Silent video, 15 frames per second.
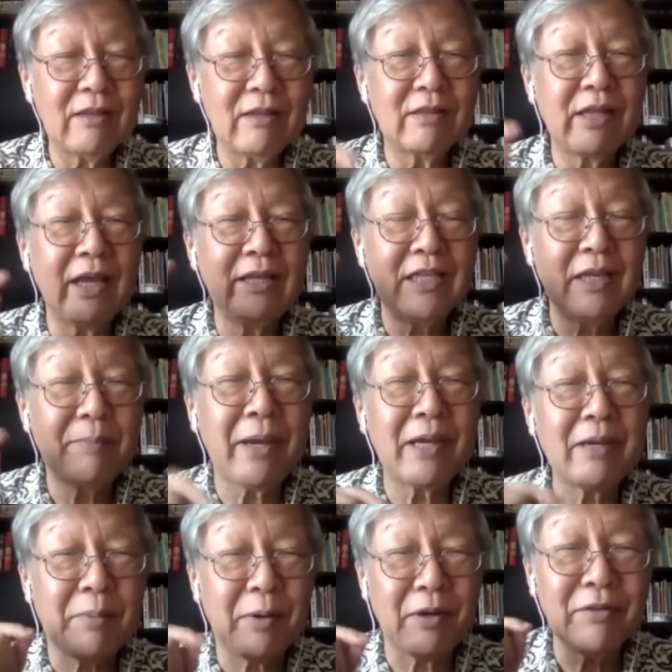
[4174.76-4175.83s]
they depend
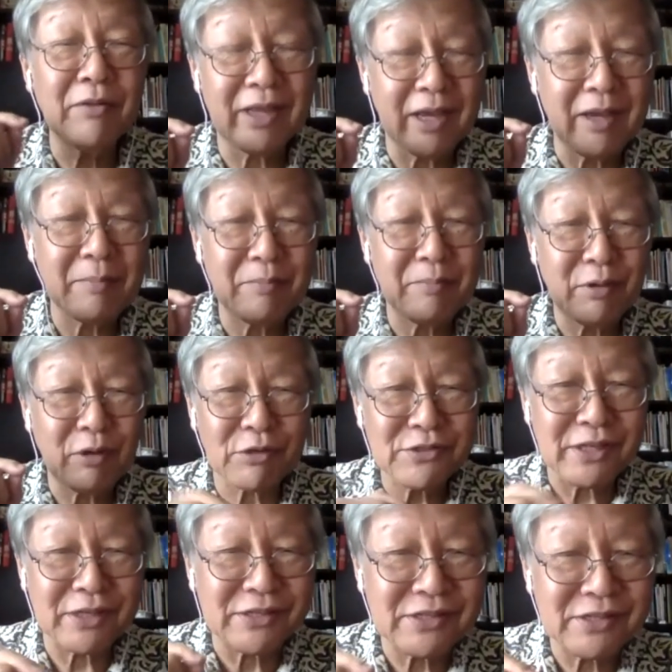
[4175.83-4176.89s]
upon their
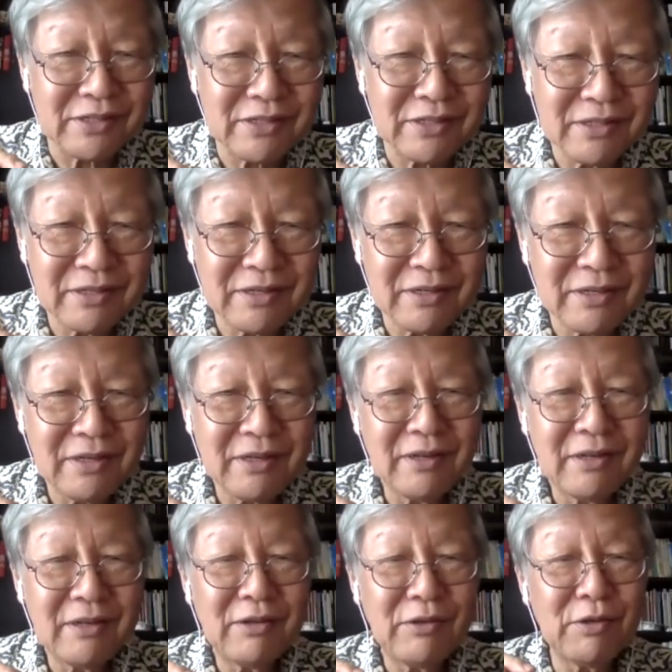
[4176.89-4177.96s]
process.
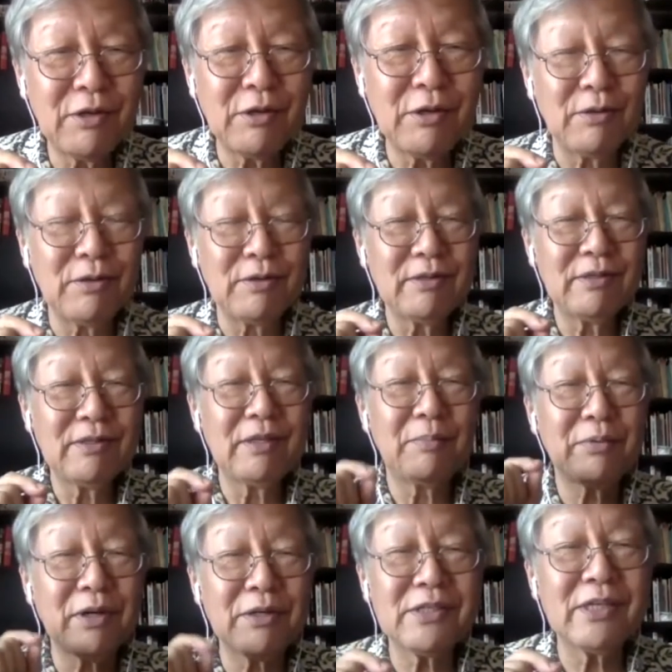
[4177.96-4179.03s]
You know, the
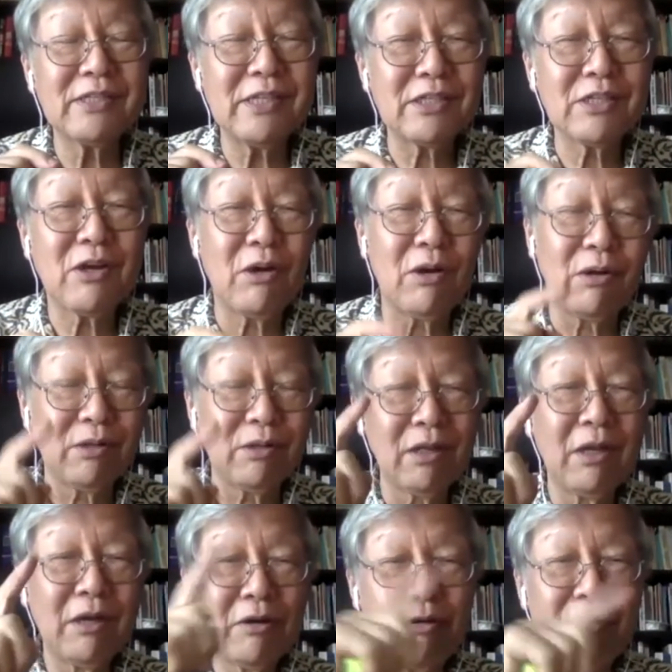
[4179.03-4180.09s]
process is called
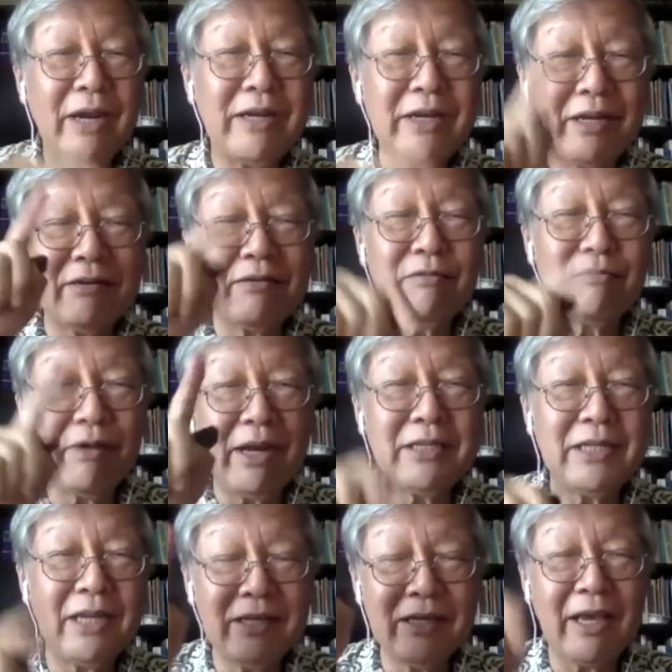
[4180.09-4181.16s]
Credit
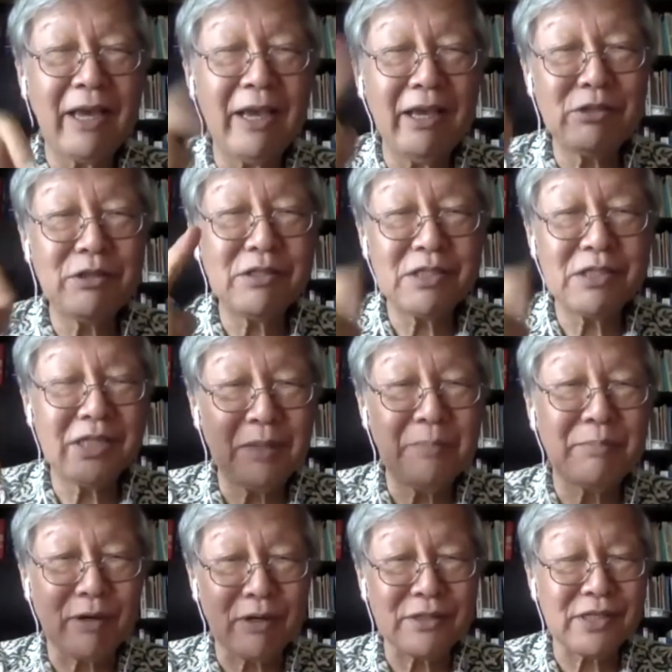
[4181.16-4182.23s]
Rating Agency
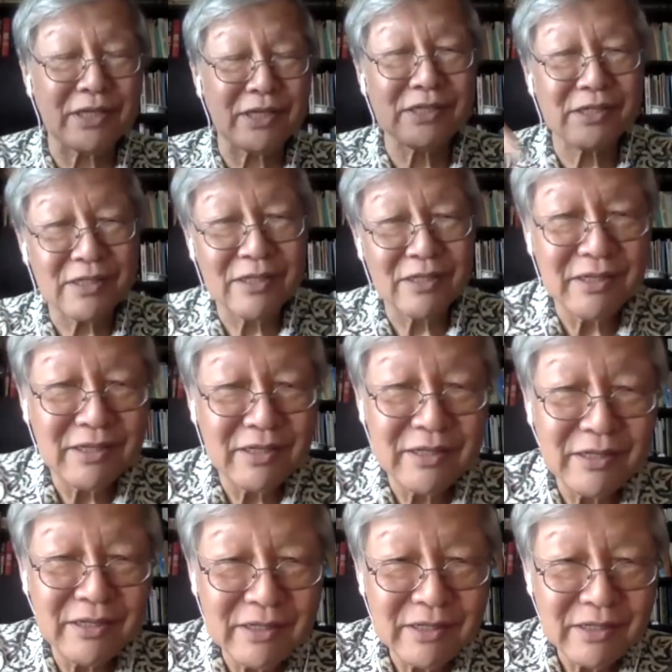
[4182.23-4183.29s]
Process,
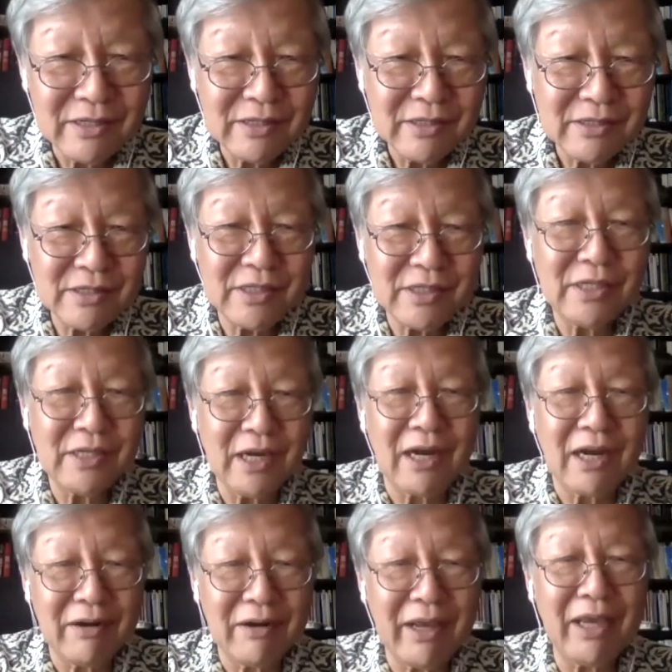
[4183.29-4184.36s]

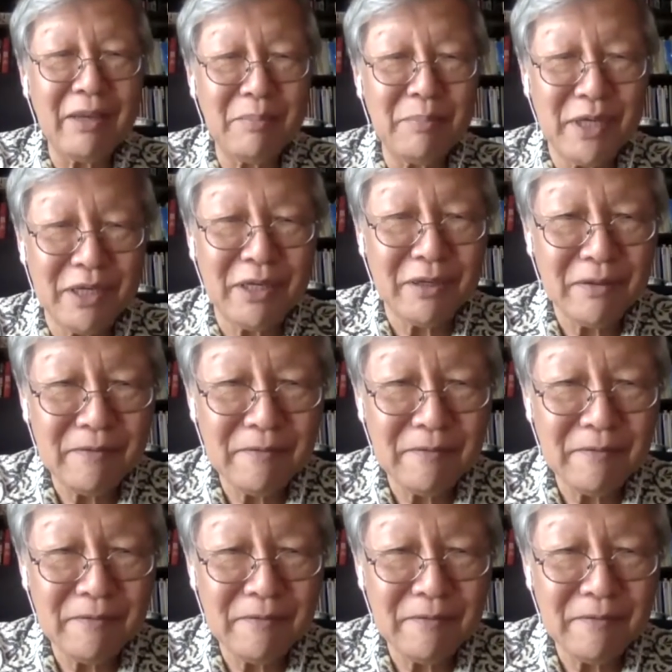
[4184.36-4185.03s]
CRAP.